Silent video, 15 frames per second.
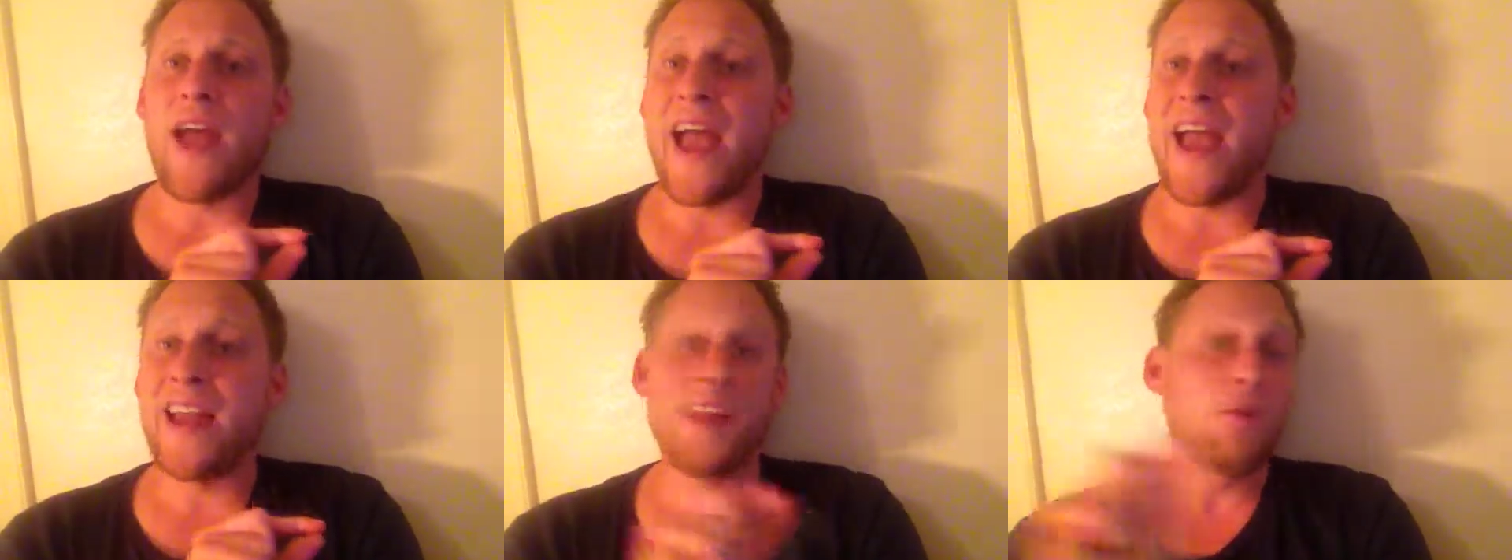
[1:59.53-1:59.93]

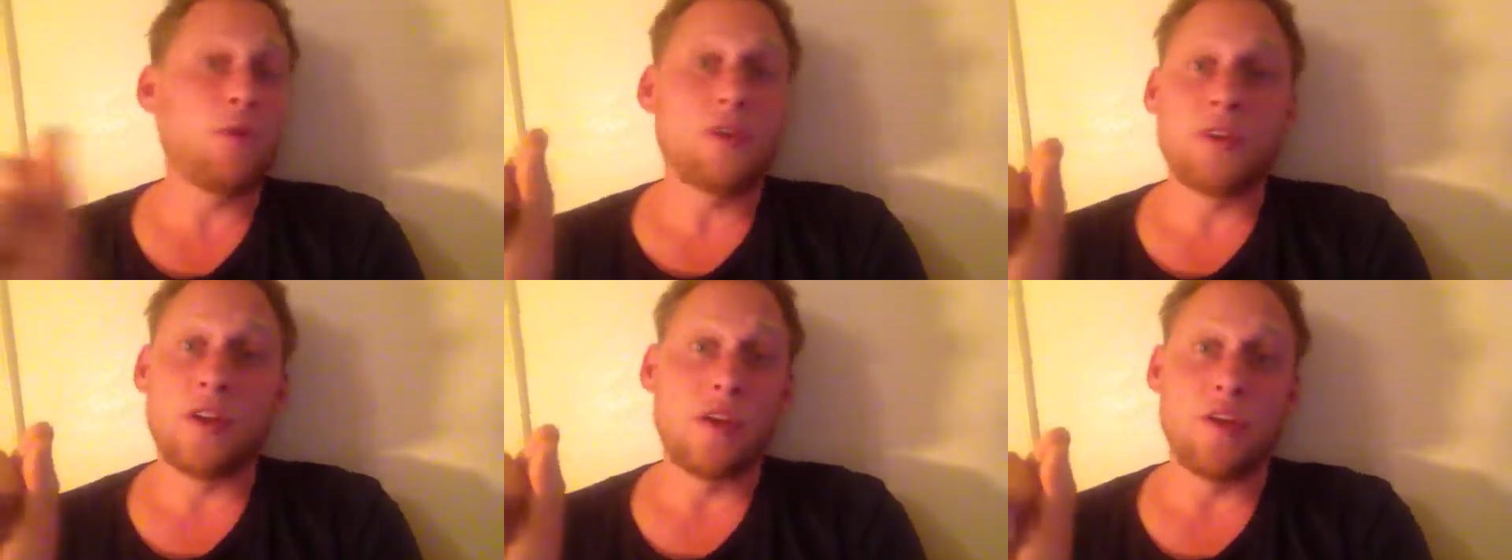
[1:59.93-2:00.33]

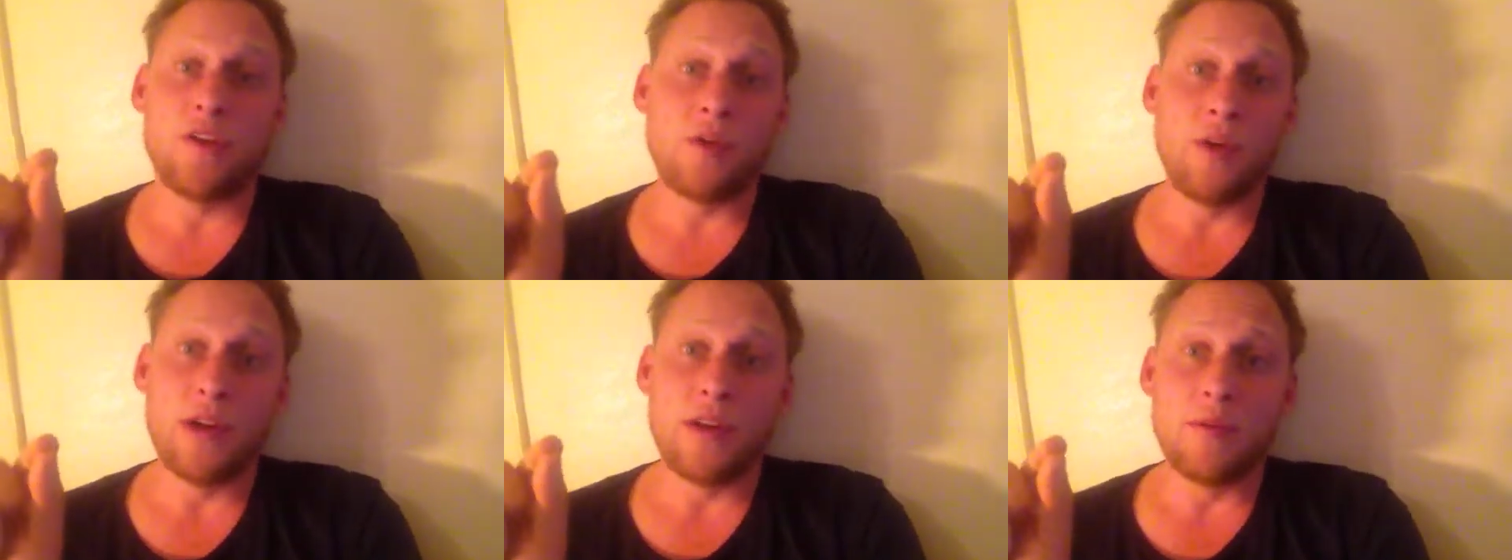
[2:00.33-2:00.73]
anyone can
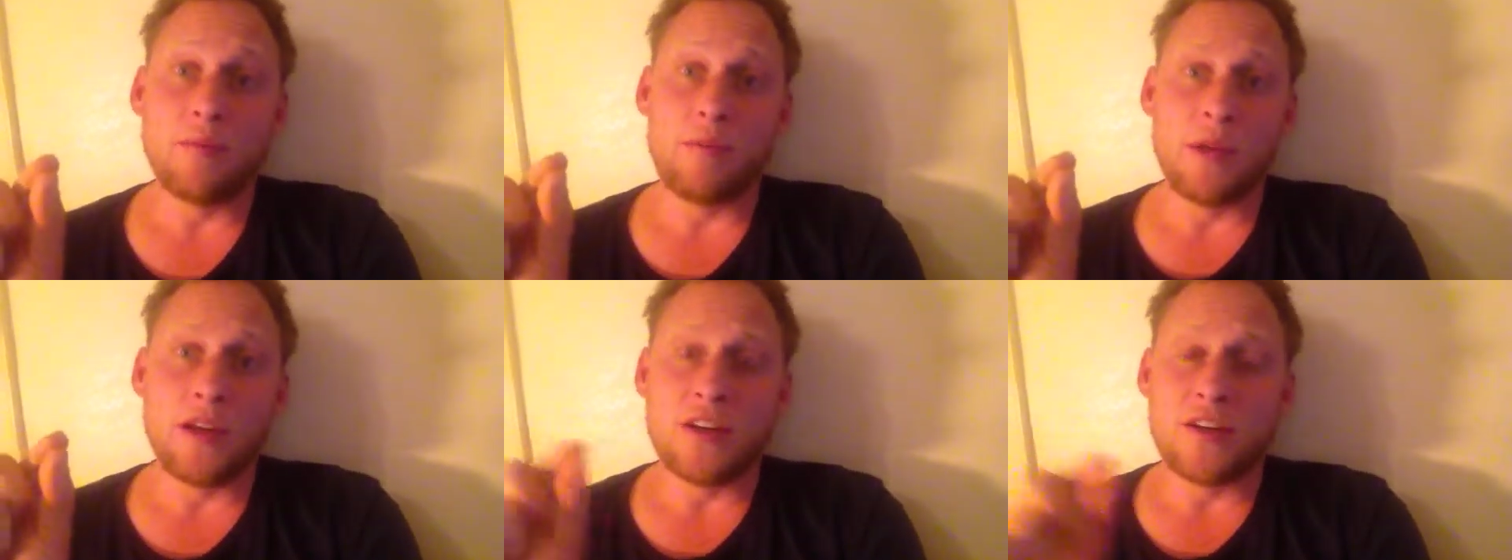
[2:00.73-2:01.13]
do it,
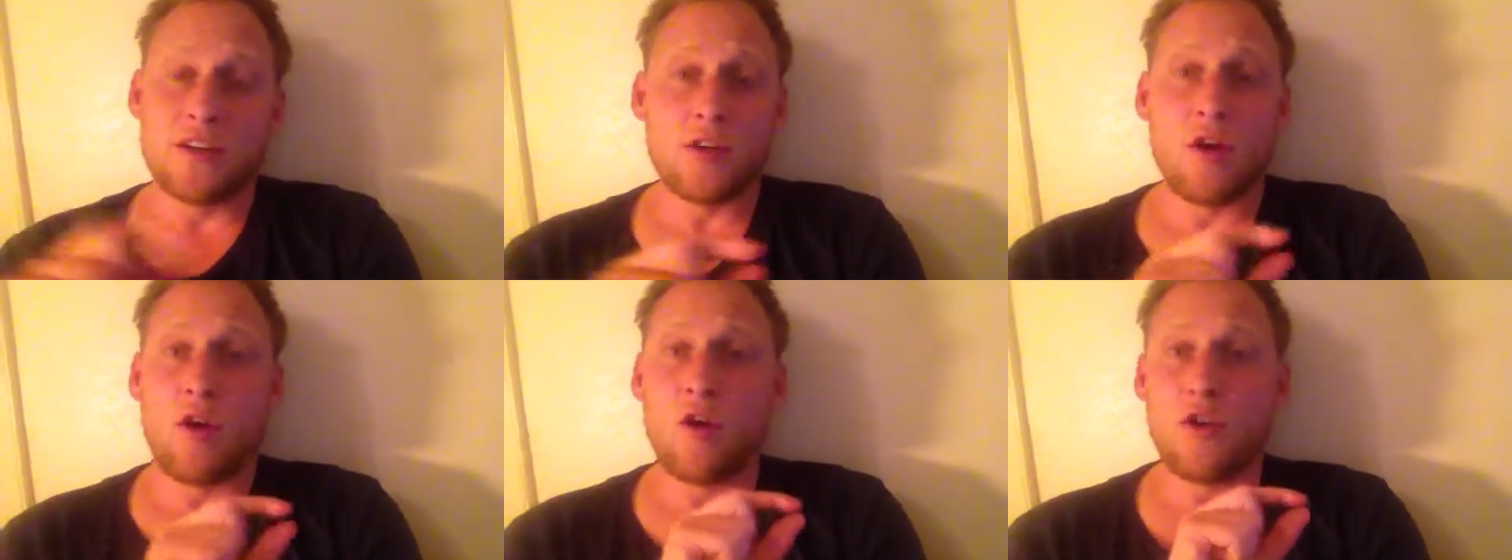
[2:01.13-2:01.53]
because
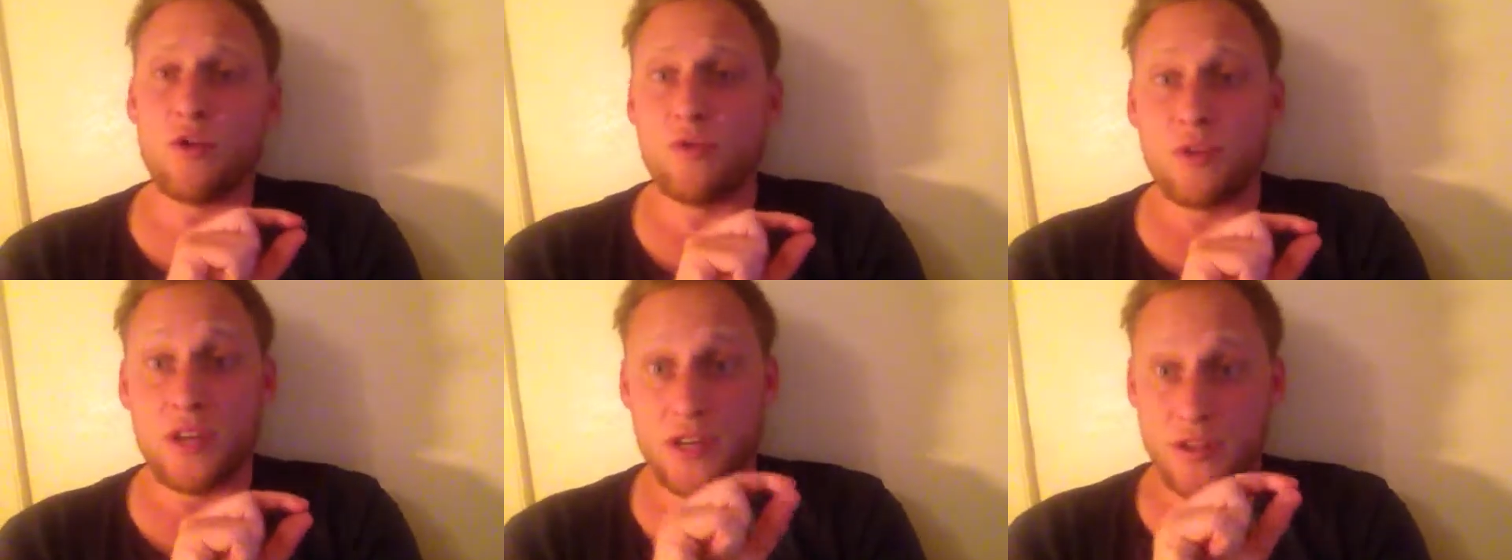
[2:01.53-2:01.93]
all
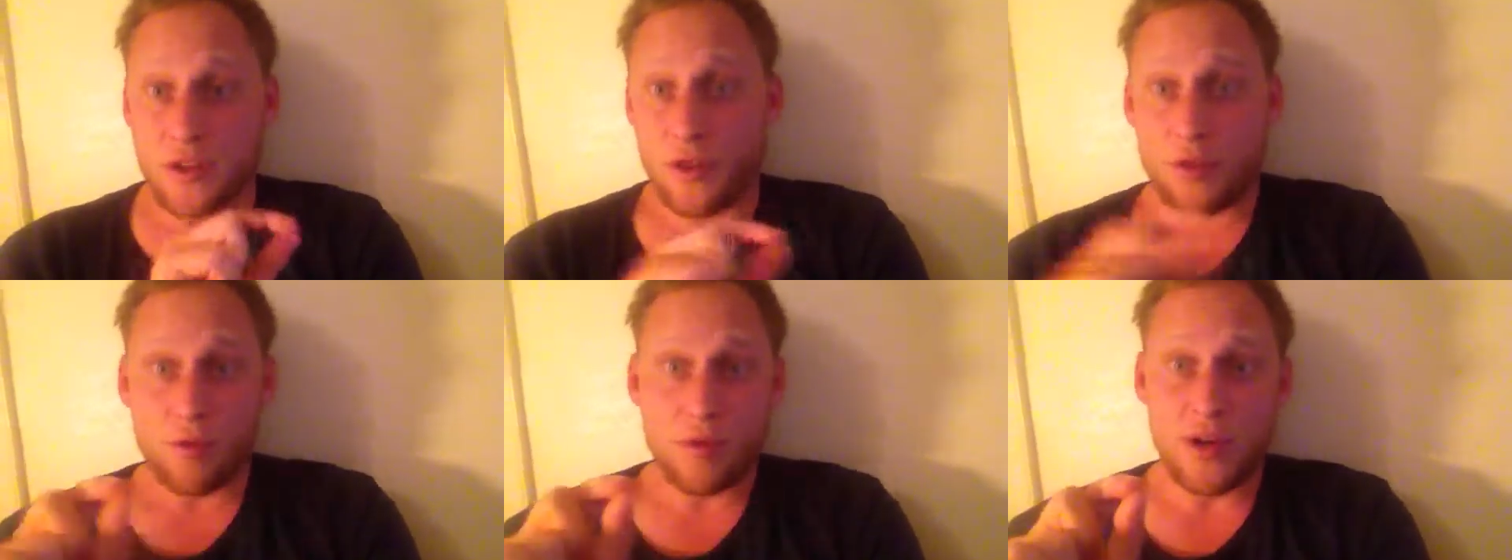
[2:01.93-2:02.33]
you would need is
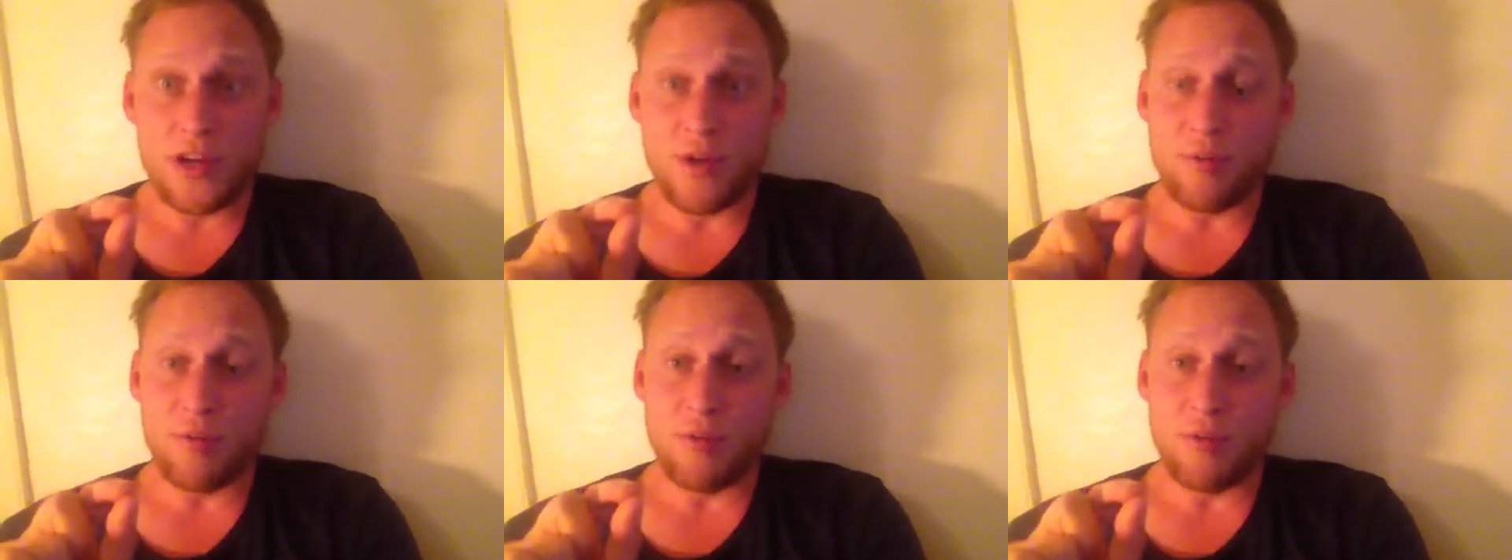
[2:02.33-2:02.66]
a 3D